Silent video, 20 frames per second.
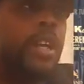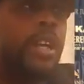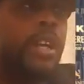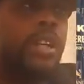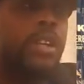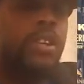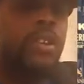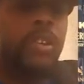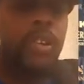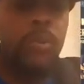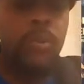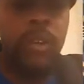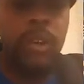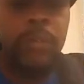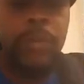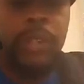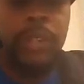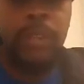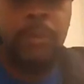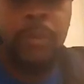You know, there will
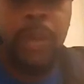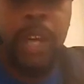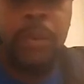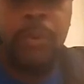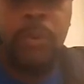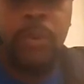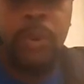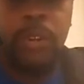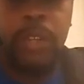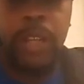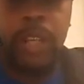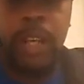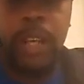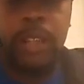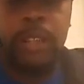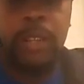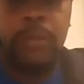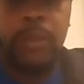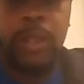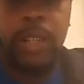be some paperwork that has
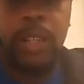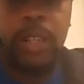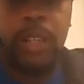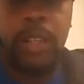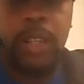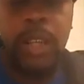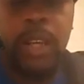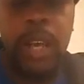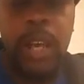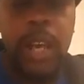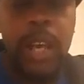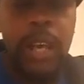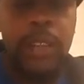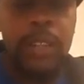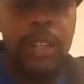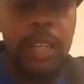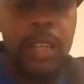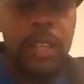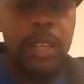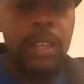to be done. Has
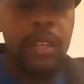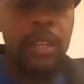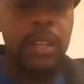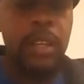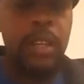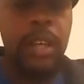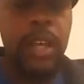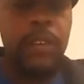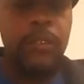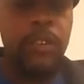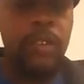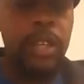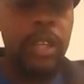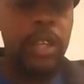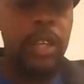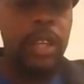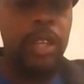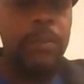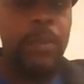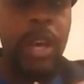they, uh, have you did
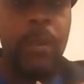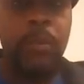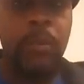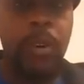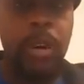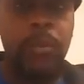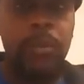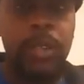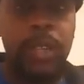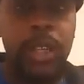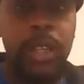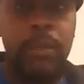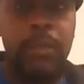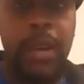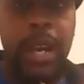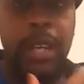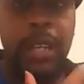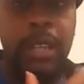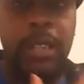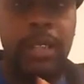any paperwork with
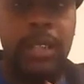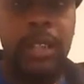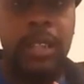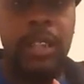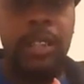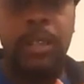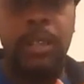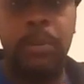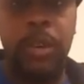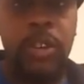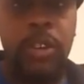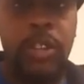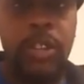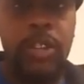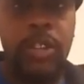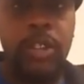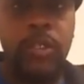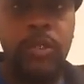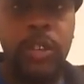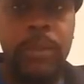anybody, such as a purchase
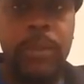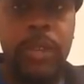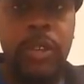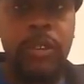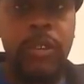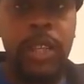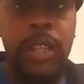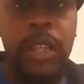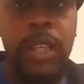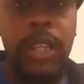agreement or anything